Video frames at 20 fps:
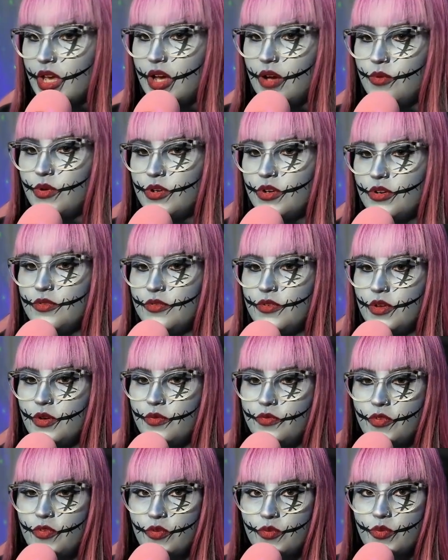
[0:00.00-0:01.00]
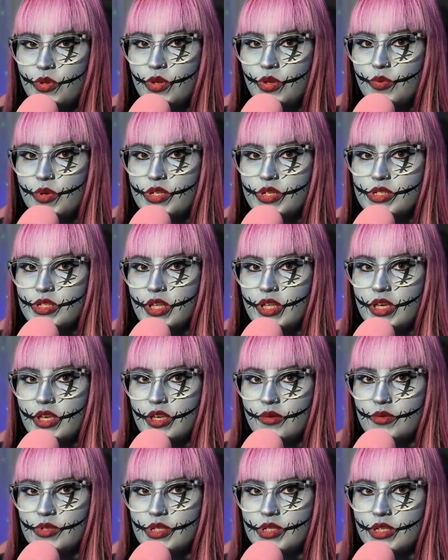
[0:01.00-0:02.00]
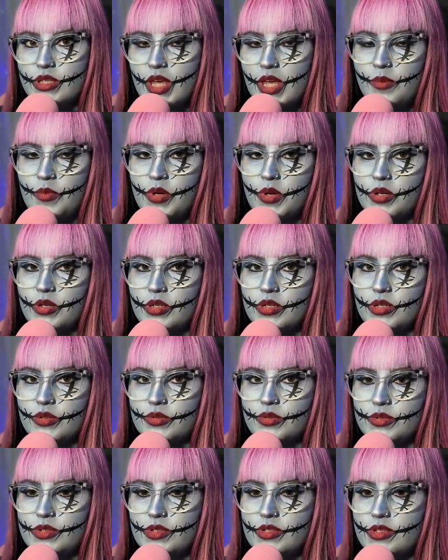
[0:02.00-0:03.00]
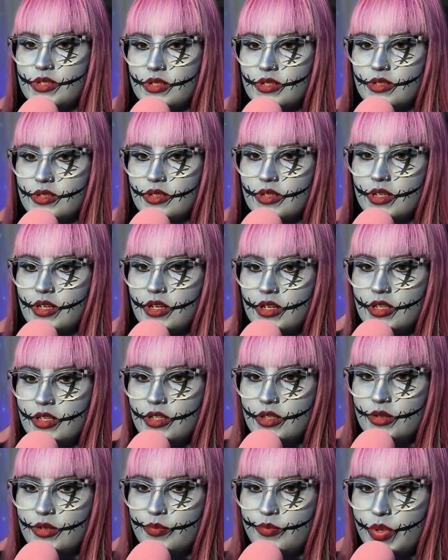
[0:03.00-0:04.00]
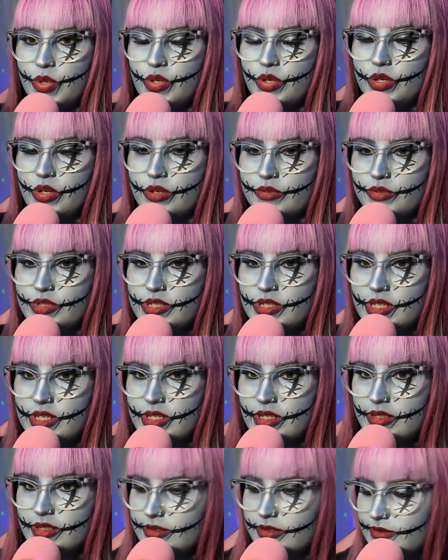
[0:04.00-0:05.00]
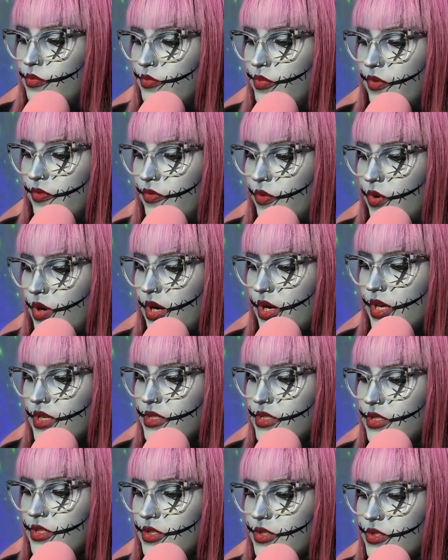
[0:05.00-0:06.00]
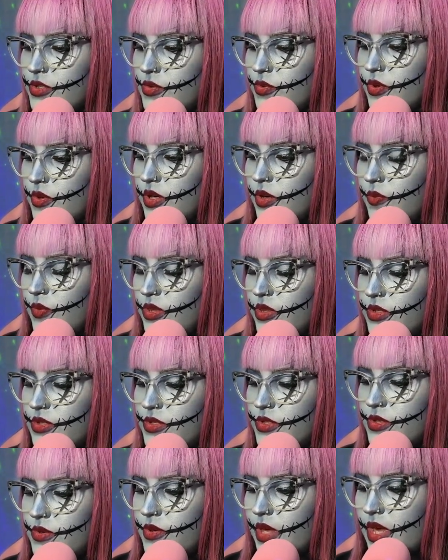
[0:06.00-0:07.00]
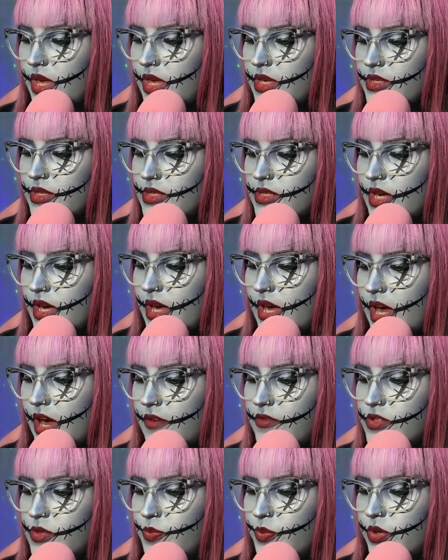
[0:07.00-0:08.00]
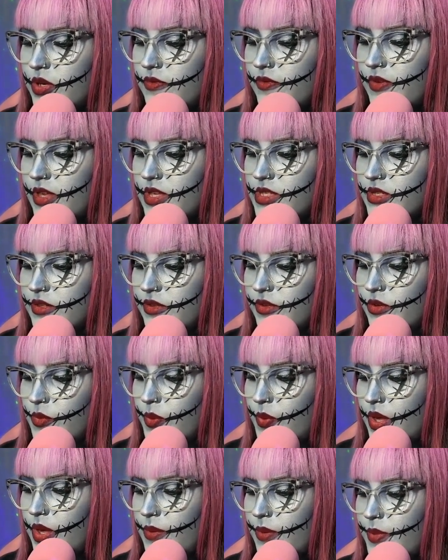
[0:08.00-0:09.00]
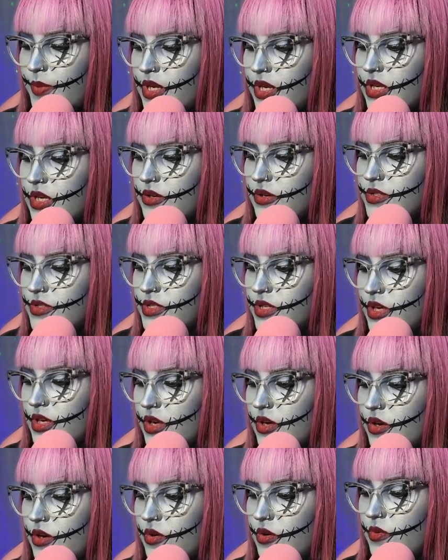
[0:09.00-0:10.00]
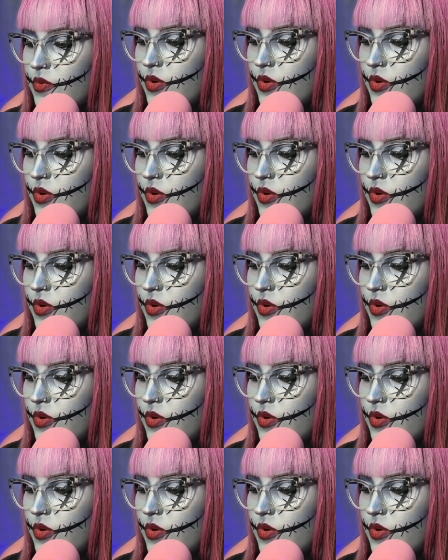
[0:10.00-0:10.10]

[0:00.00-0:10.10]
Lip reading: I wonder if it really was like it was a library ghost. The book ghosty. Before I get to the story with the suitcase, I have to preface a little bit. Many years ago,